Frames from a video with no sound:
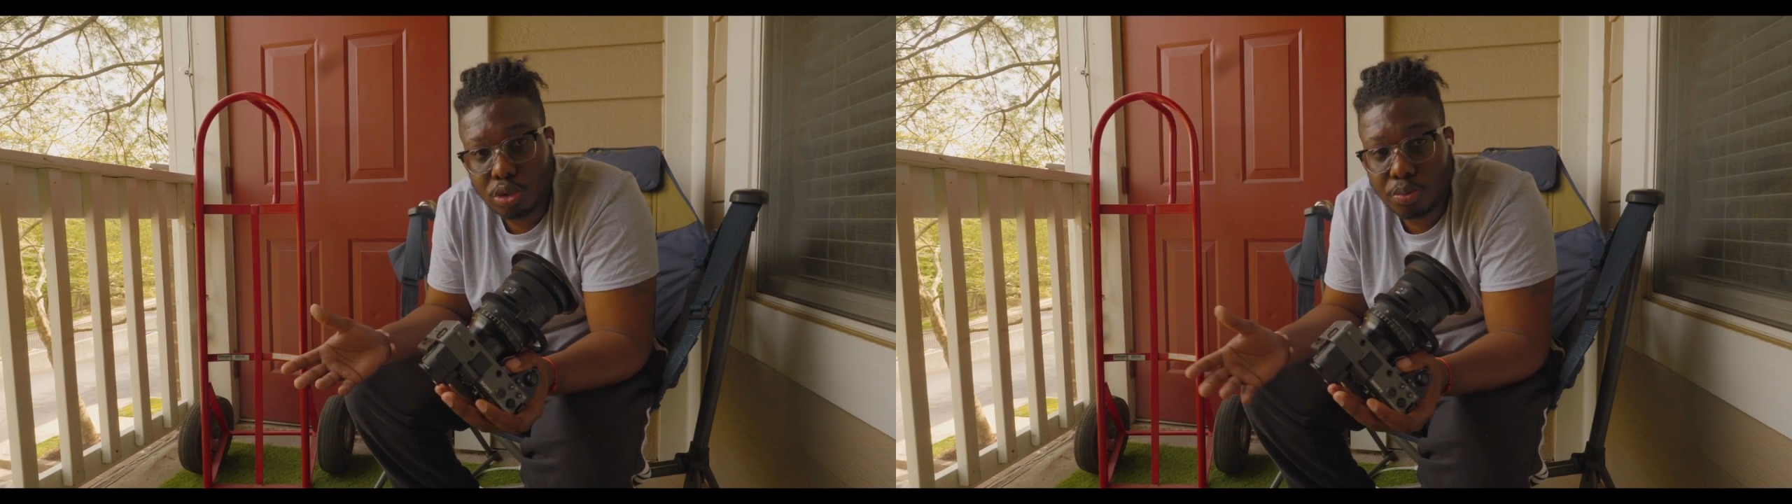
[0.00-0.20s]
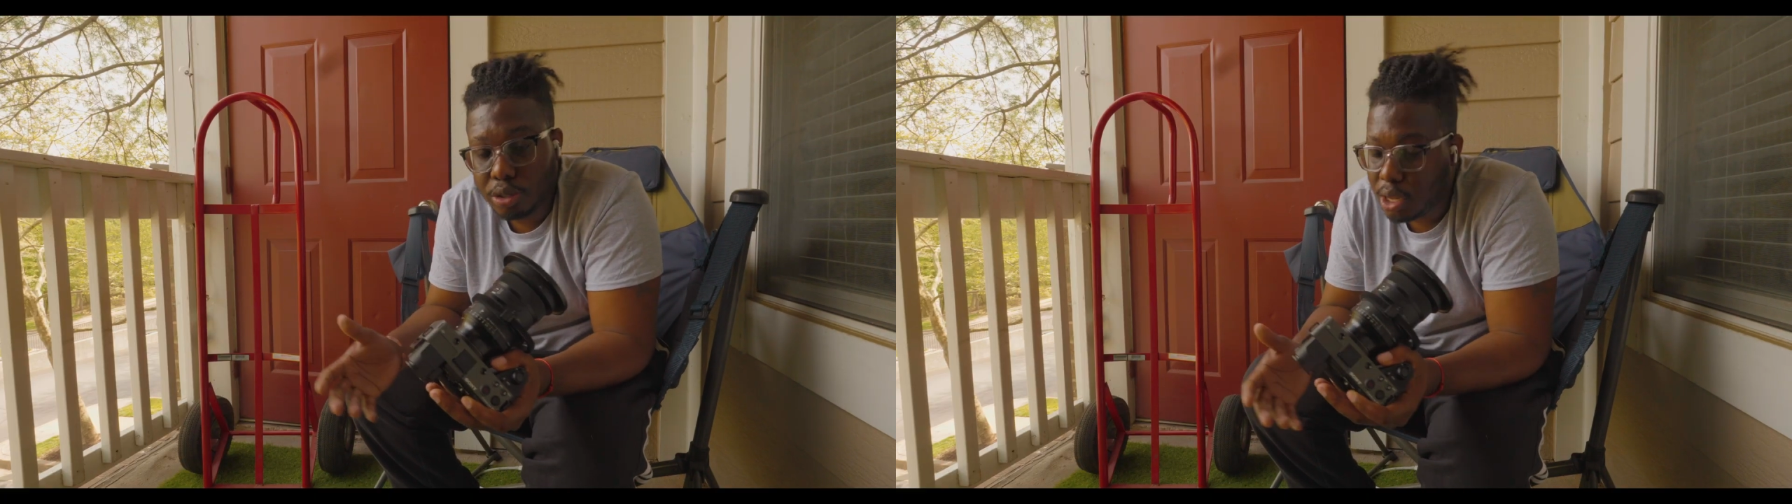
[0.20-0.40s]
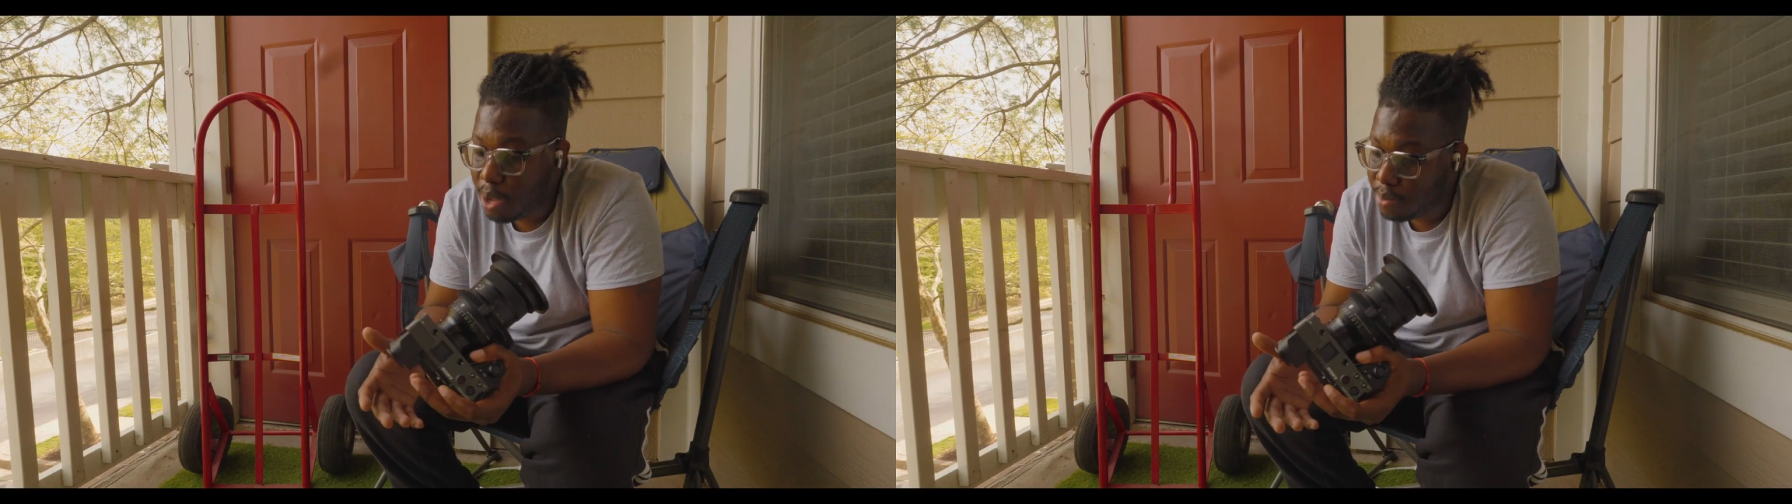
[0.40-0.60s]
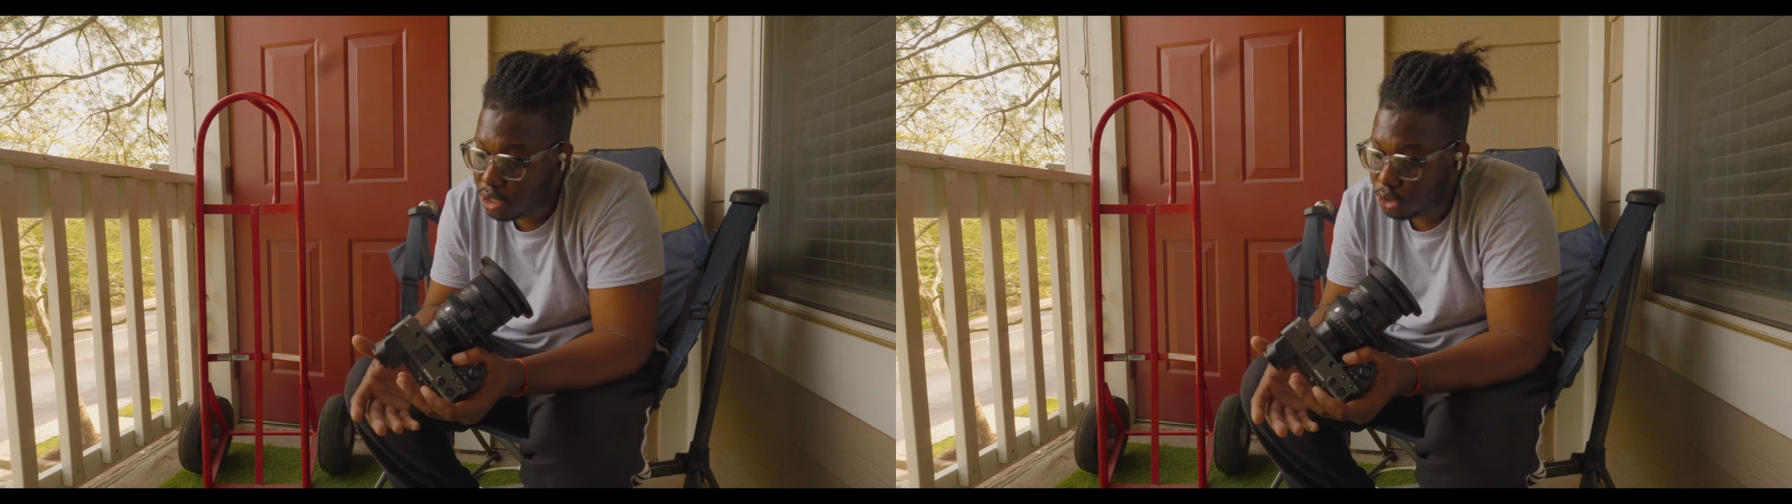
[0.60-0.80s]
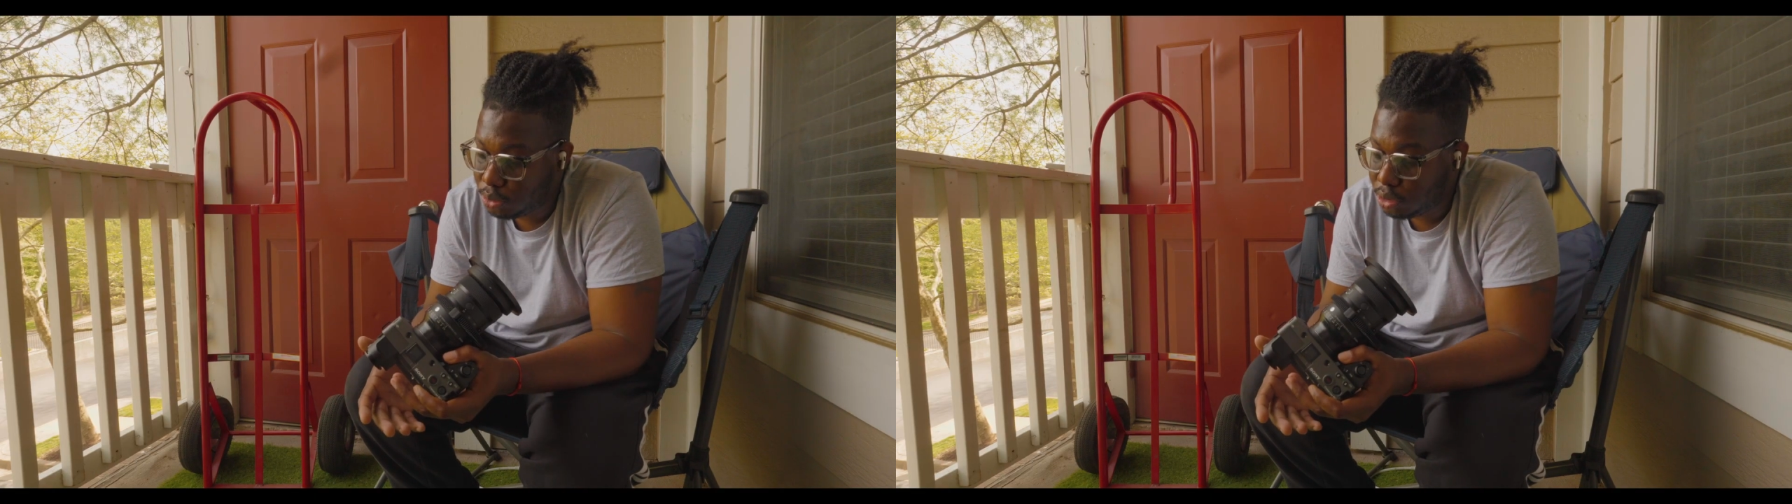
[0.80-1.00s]
sport. I'm
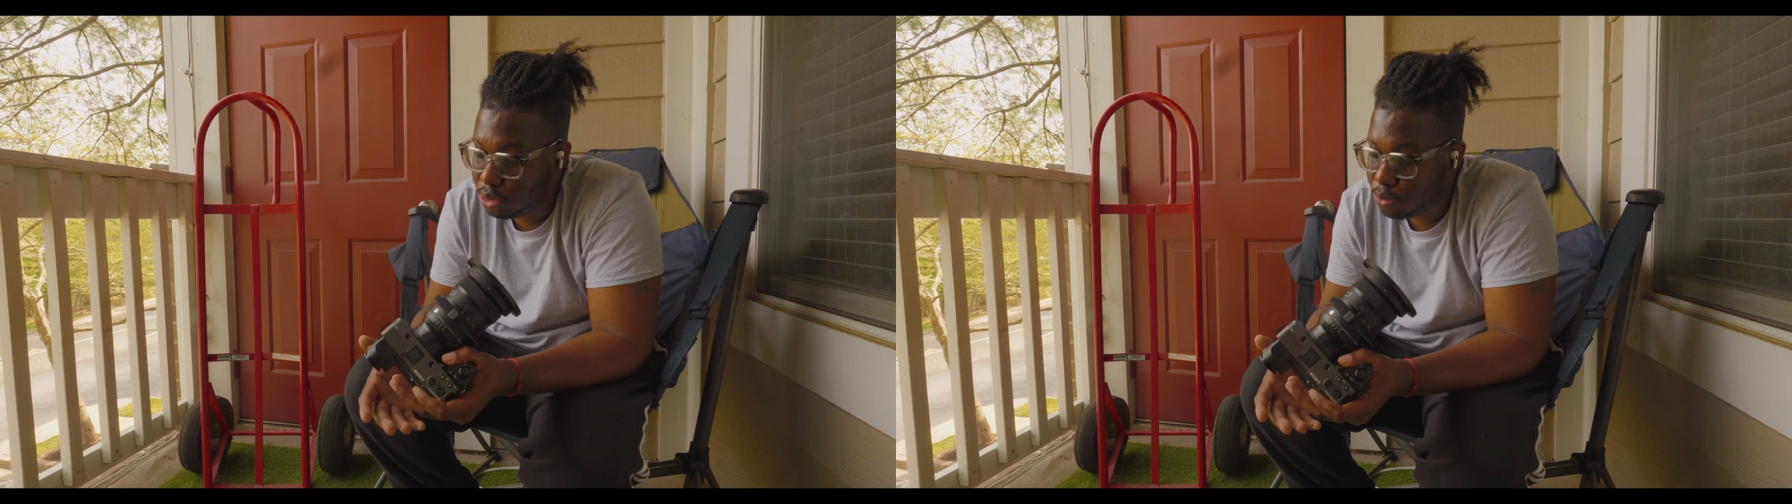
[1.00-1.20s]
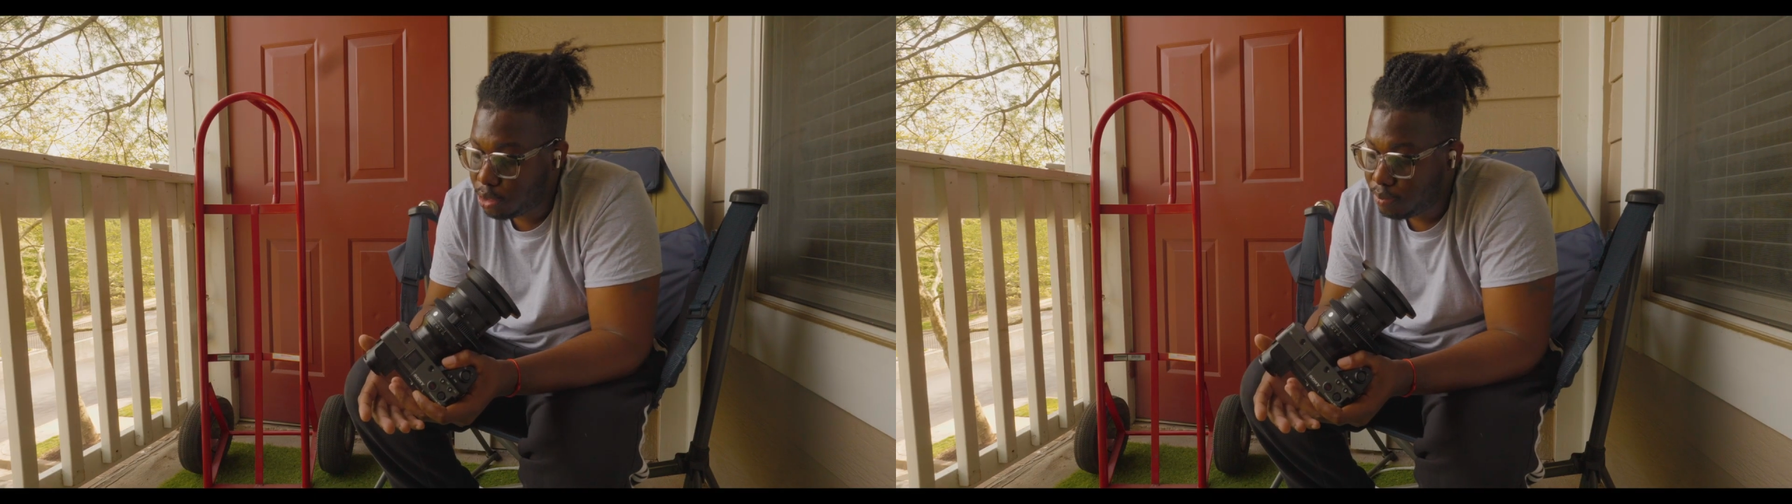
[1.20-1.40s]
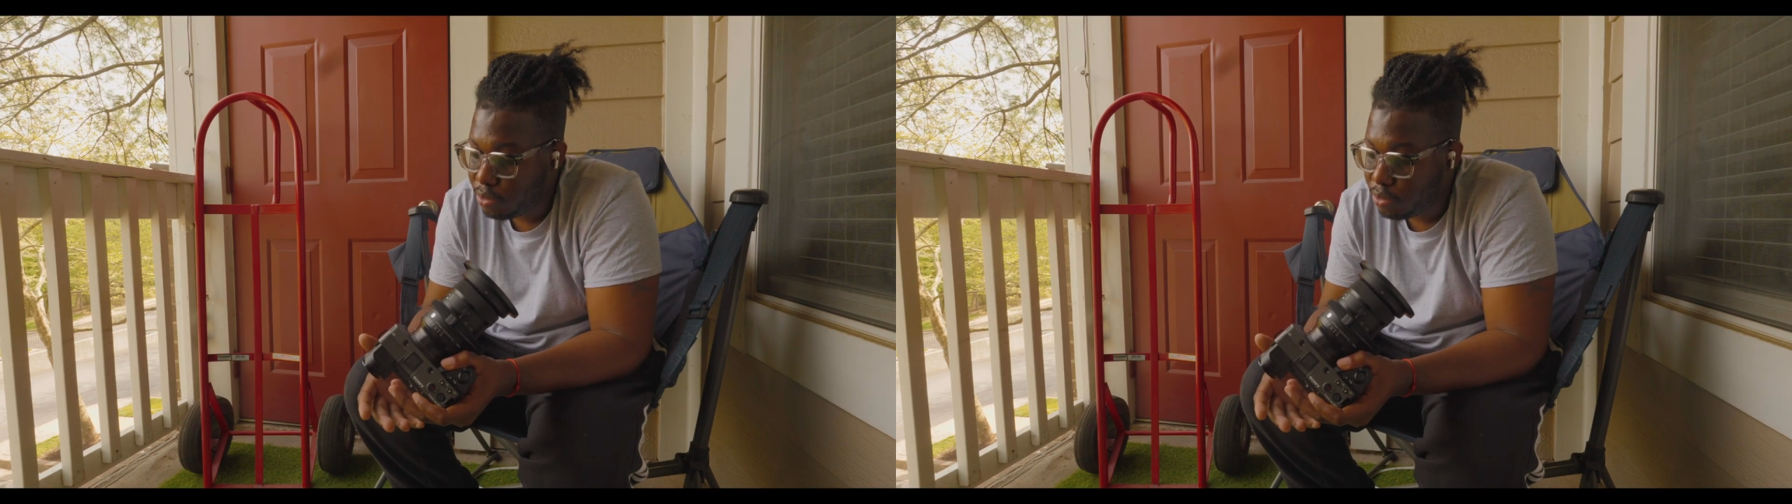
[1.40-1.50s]
not shooting sport.